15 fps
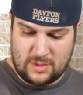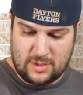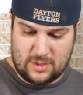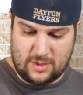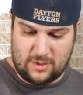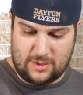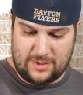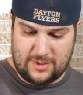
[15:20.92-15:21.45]

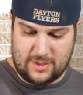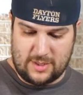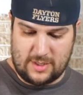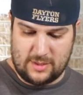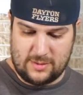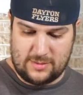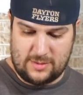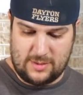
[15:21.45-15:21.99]

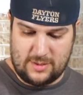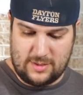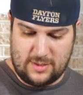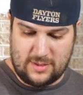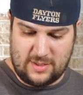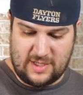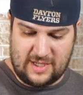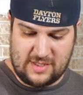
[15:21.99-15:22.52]
They're
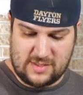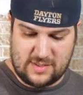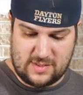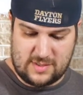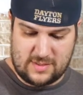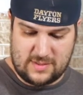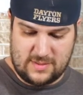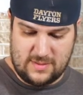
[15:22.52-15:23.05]

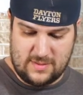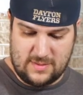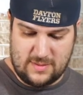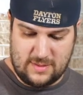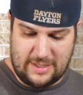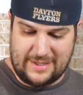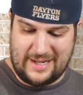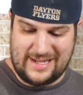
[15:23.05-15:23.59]
nice,
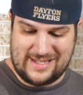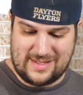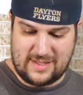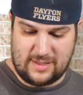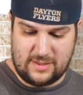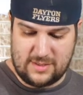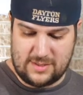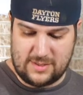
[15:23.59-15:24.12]
a nice
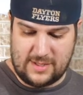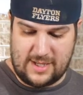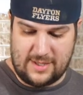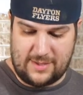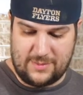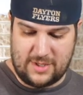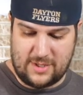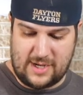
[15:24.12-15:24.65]
thickness. They're not.
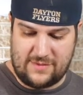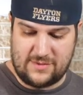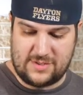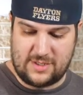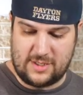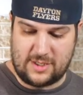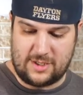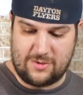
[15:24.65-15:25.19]
I mean, they're obviously
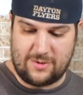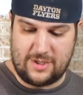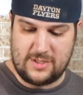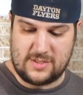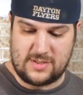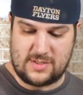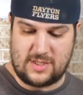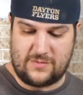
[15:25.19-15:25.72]
going to crease
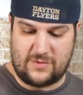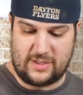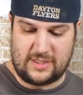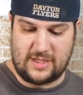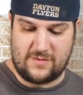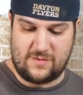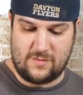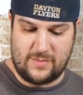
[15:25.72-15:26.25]
and stuff like
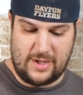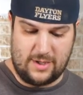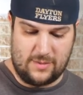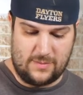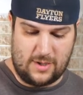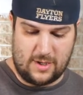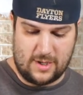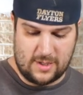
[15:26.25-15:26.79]
that if you bend
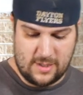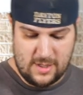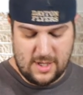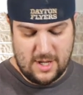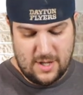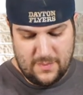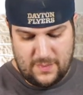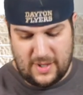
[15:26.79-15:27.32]
them hard,
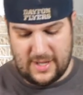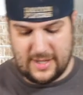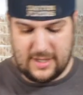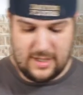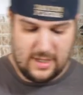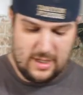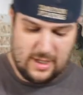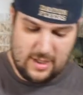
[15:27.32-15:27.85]
but
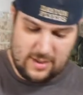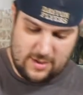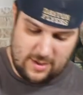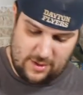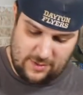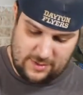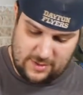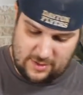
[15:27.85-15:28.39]

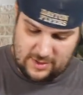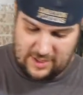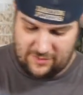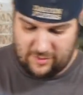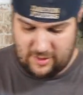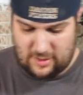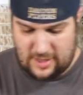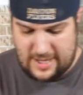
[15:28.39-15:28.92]
they'll
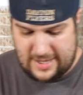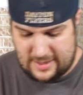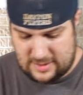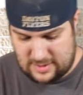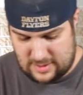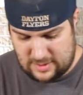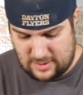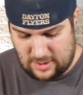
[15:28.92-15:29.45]
definitely
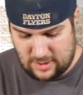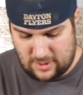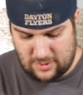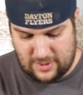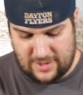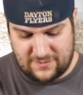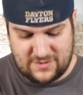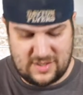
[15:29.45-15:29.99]
last. You know,
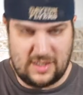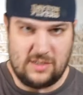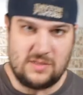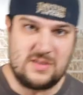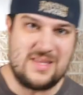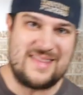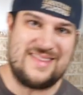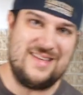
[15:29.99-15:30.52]
I've
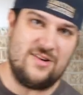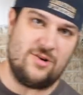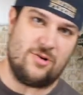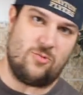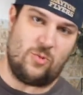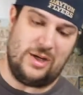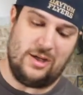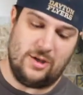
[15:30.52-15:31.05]
seen
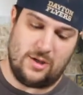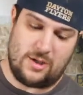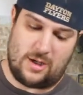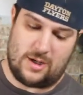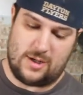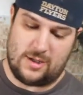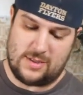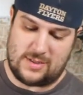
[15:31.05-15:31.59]
thinner, weaker
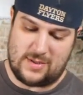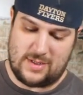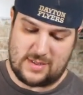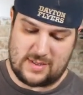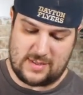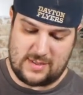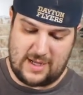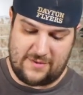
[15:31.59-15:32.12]
cards, and this
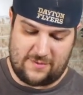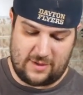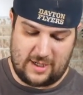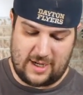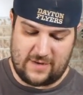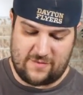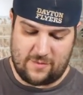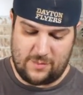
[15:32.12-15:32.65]
is definitely
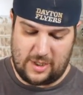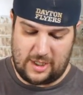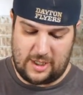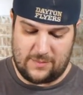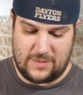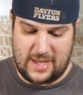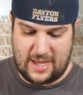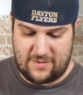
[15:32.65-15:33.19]
kind of a
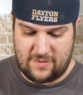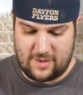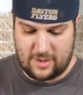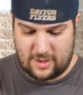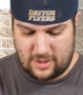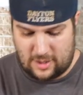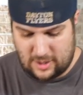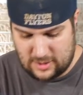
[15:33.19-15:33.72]
medium to
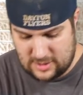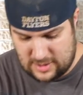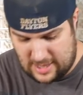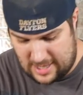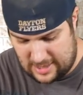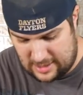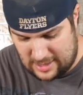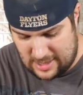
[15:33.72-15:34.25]
heavier card
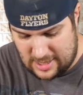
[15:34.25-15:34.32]
stock.